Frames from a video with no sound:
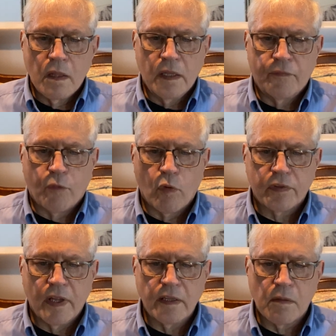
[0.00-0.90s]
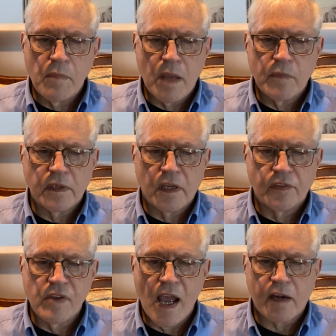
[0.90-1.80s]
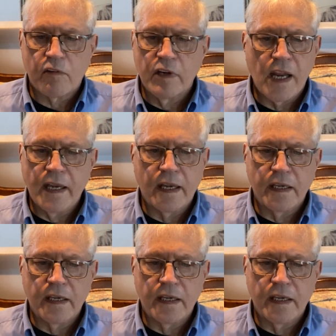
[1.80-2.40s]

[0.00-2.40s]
The 14th Amendment does not create